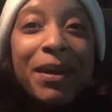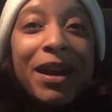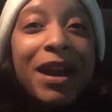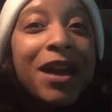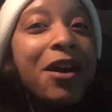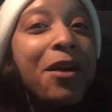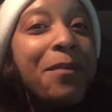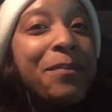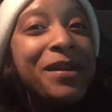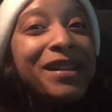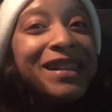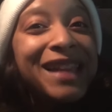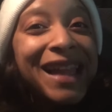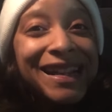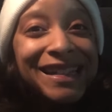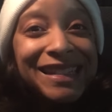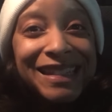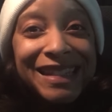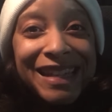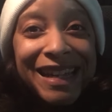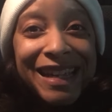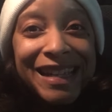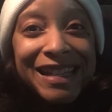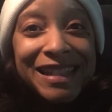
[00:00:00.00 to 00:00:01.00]
But I hope you
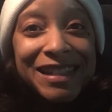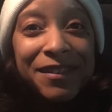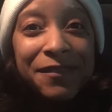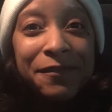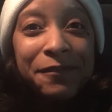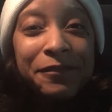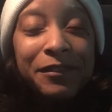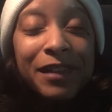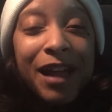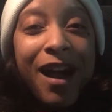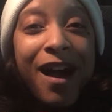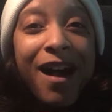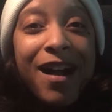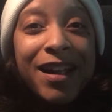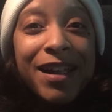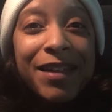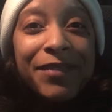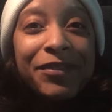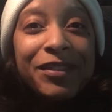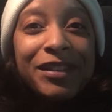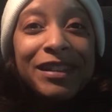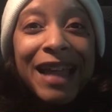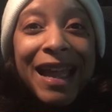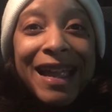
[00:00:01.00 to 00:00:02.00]
liked today's vlog.
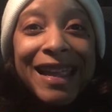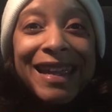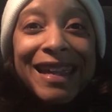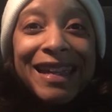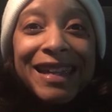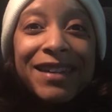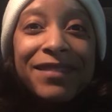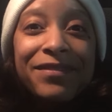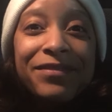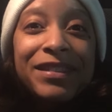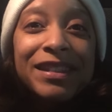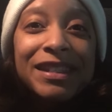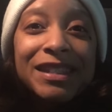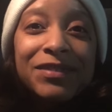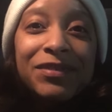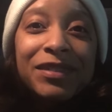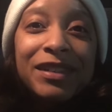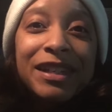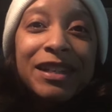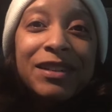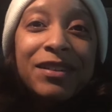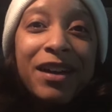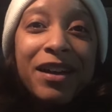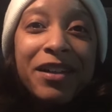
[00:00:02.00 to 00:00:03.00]
If you like it, give this
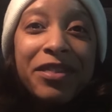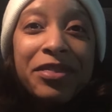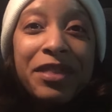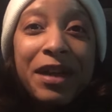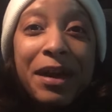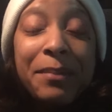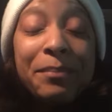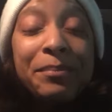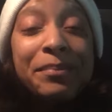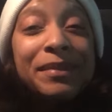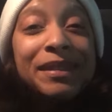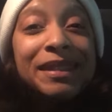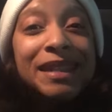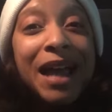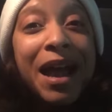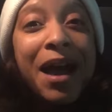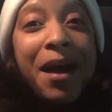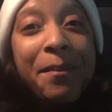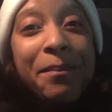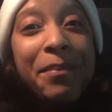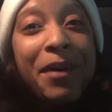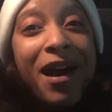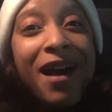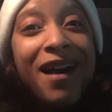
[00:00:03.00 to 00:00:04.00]
video a thumbs
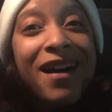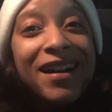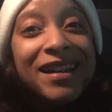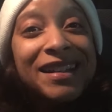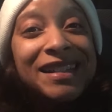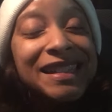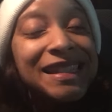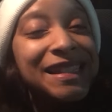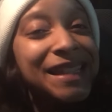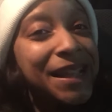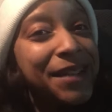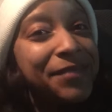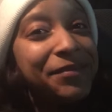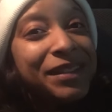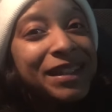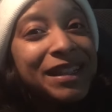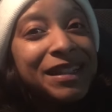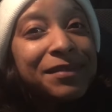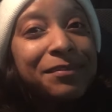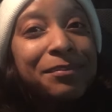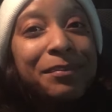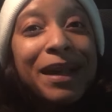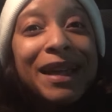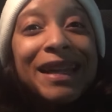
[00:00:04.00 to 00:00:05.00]
up on
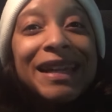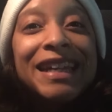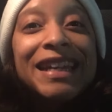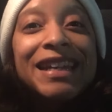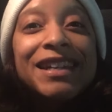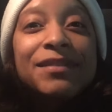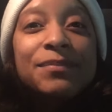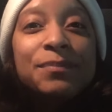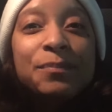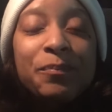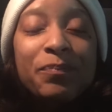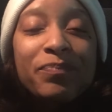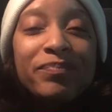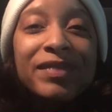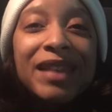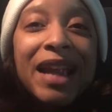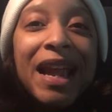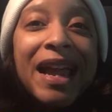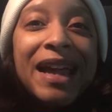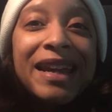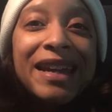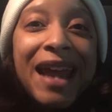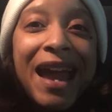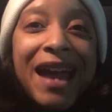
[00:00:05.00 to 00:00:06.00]
saving money
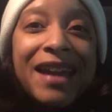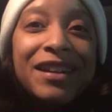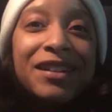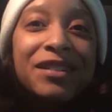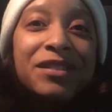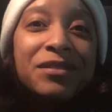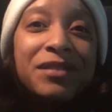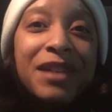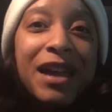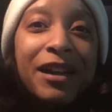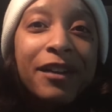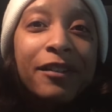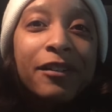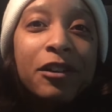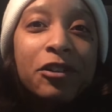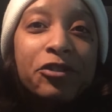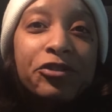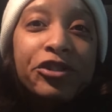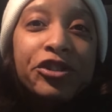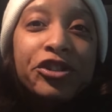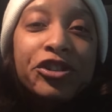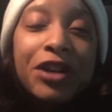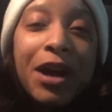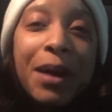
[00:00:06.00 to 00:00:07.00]
and how to do that
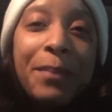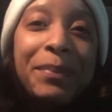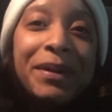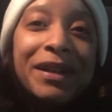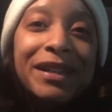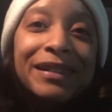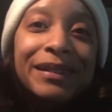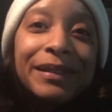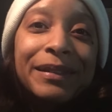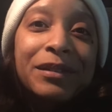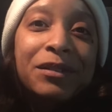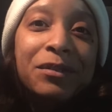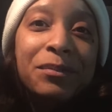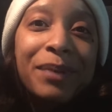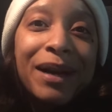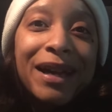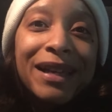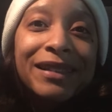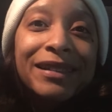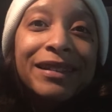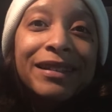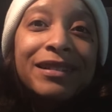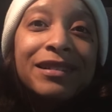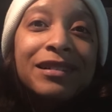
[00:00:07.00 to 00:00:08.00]
grocery shopping little
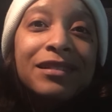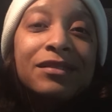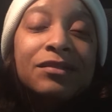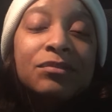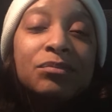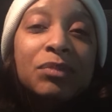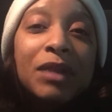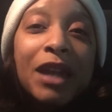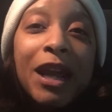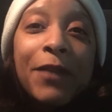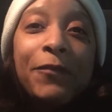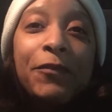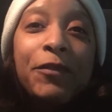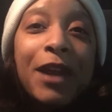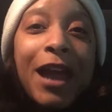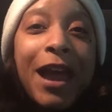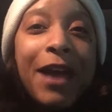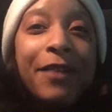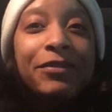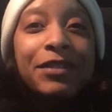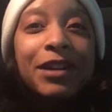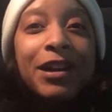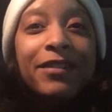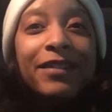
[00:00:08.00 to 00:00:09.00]
by little. If you
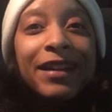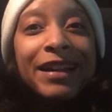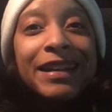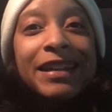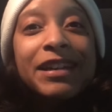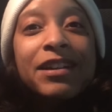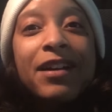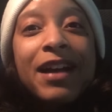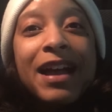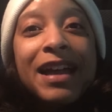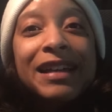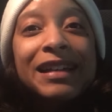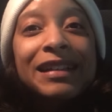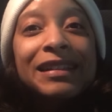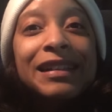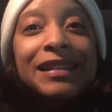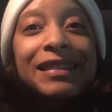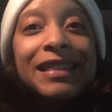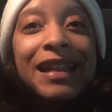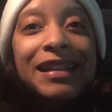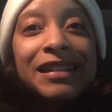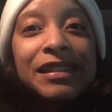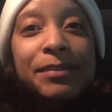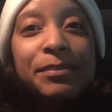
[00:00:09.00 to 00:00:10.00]
haven't already, go ahead and
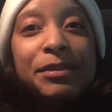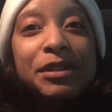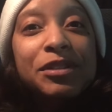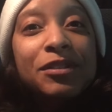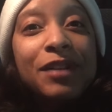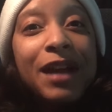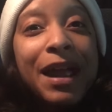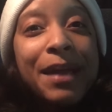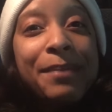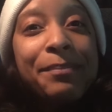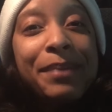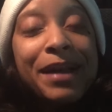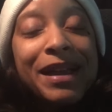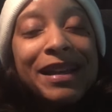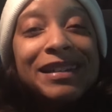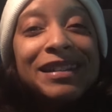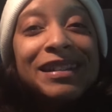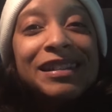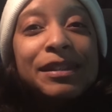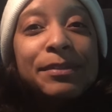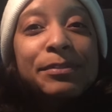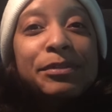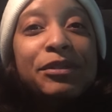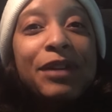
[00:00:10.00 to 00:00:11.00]
click that subscribe button
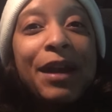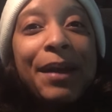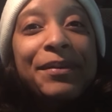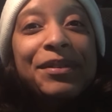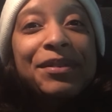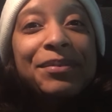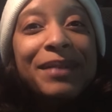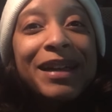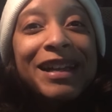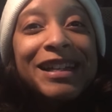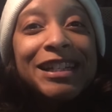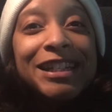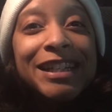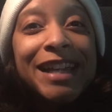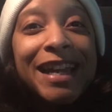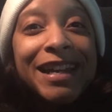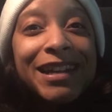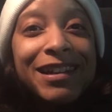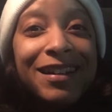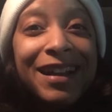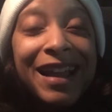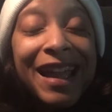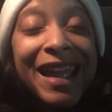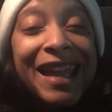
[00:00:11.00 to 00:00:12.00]
to subscribe to my
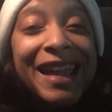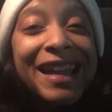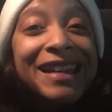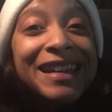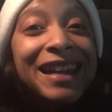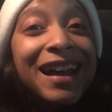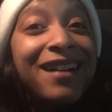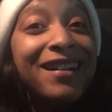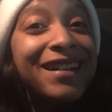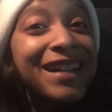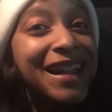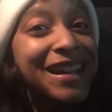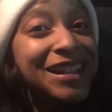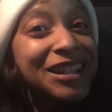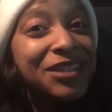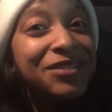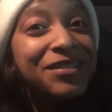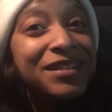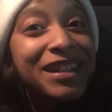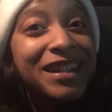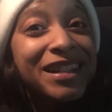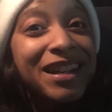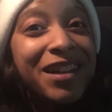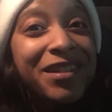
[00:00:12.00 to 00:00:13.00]
channel, and I'll catch
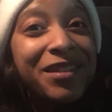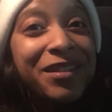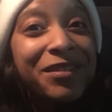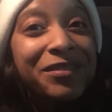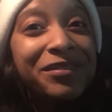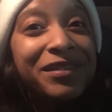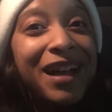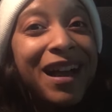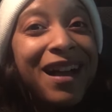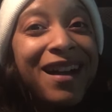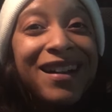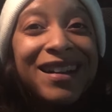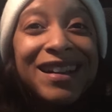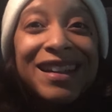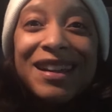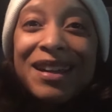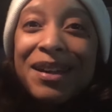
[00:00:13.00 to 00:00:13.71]
you in another vlog.